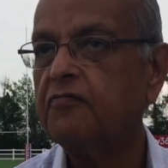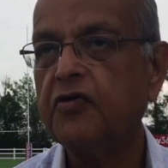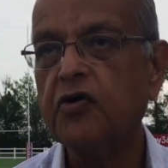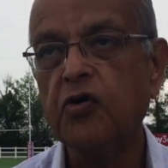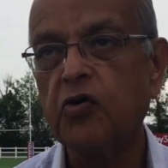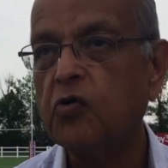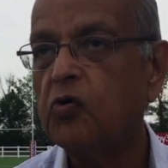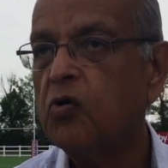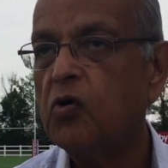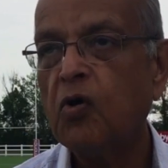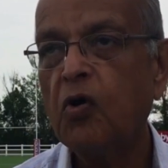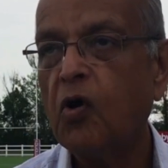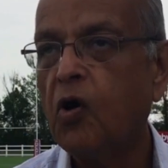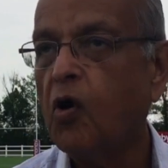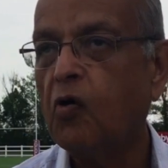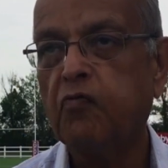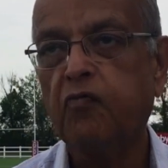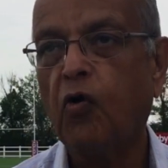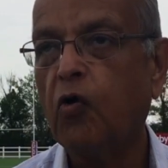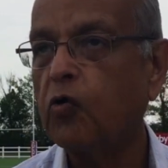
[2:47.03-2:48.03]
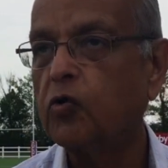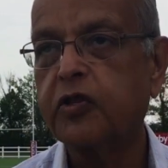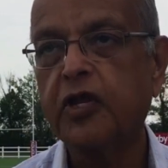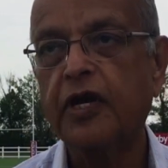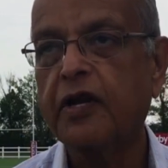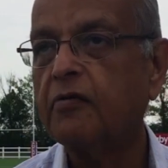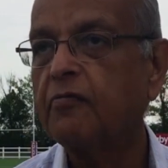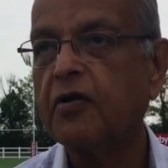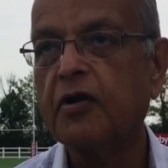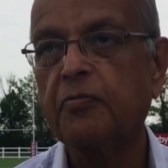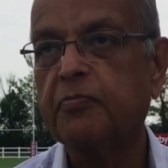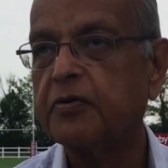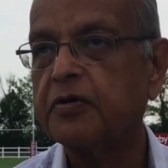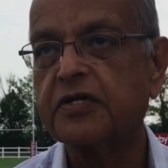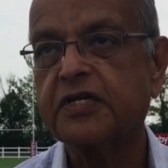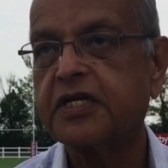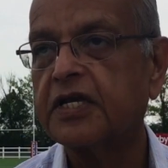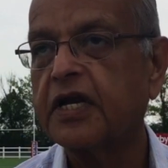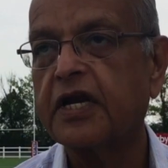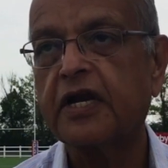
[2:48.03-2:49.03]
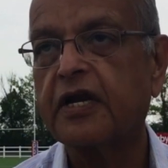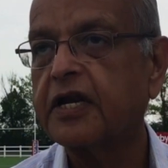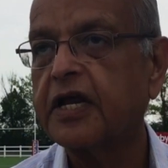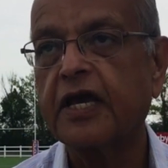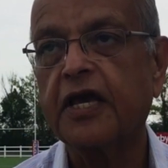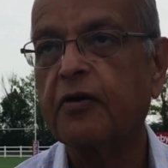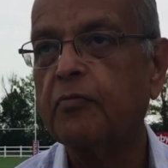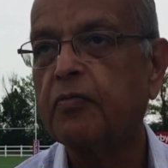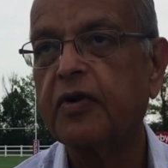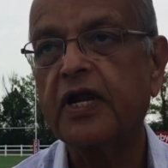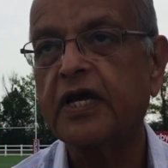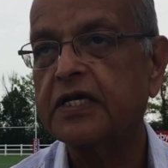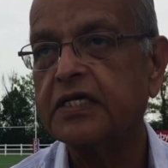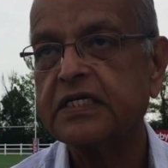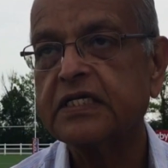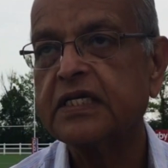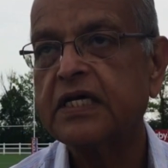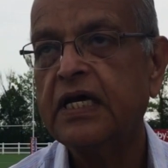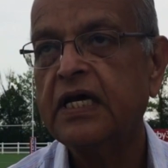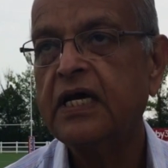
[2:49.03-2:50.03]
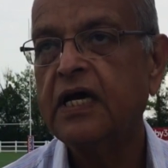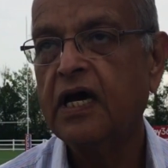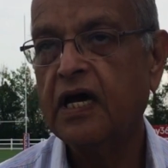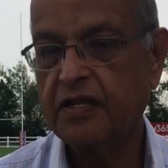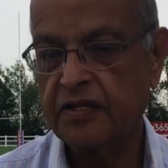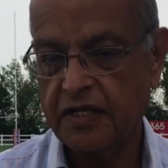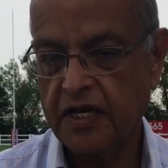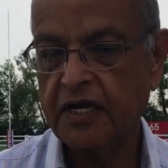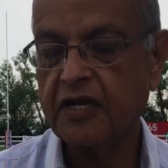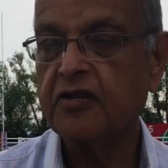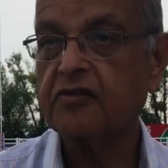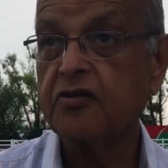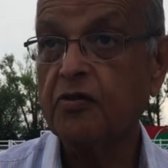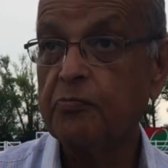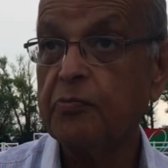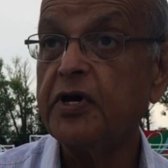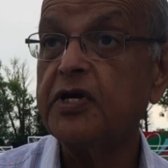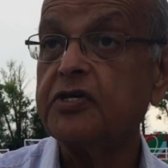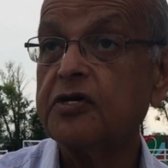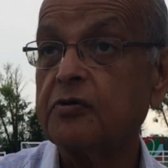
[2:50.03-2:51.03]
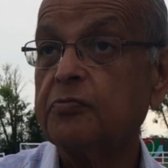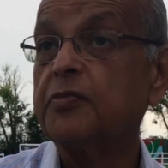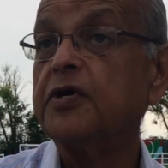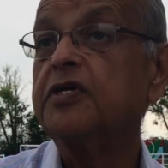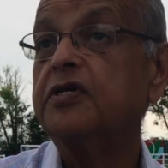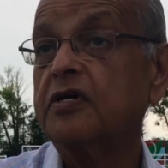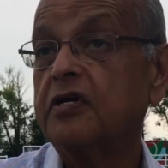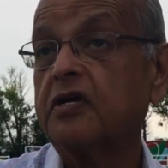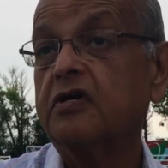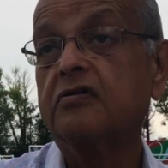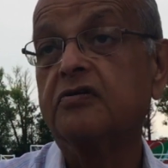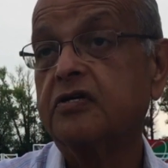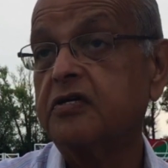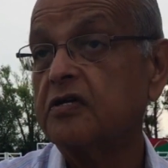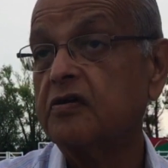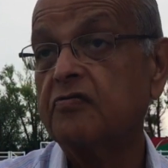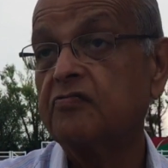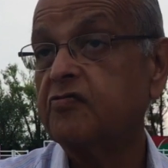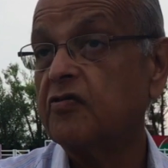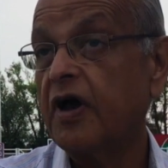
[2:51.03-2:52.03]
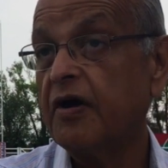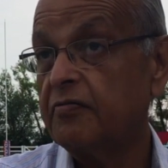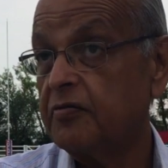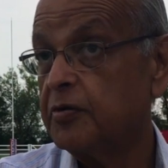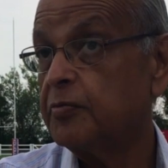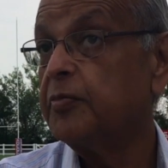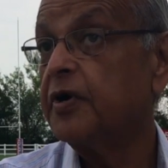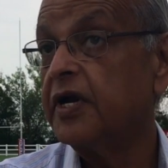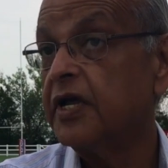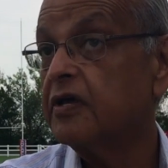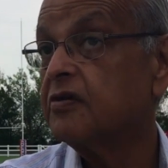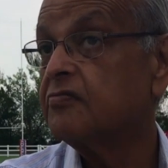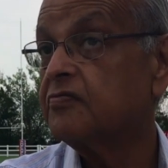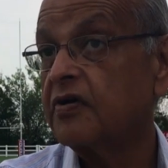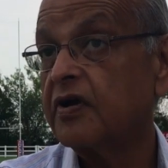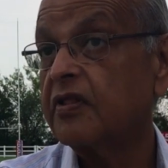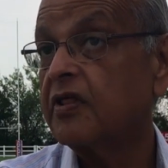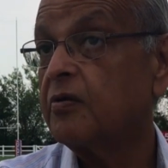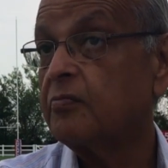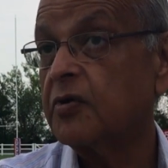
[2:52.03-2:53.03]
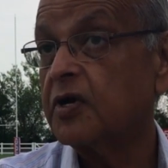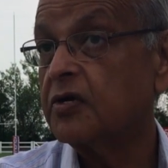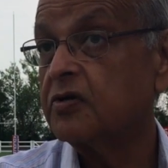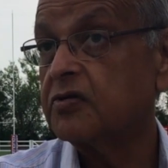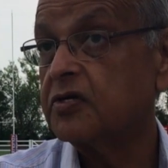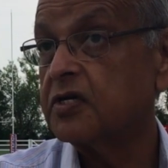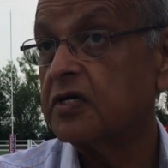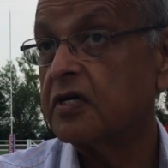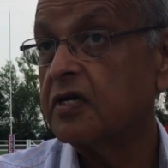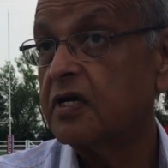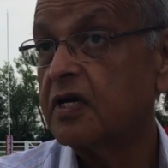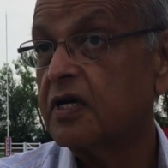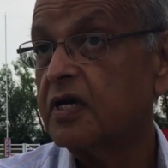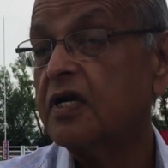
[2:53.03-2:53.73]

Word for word: view of all the developments that are taking place and that is a major, major concern for everybody as far as I'm concerned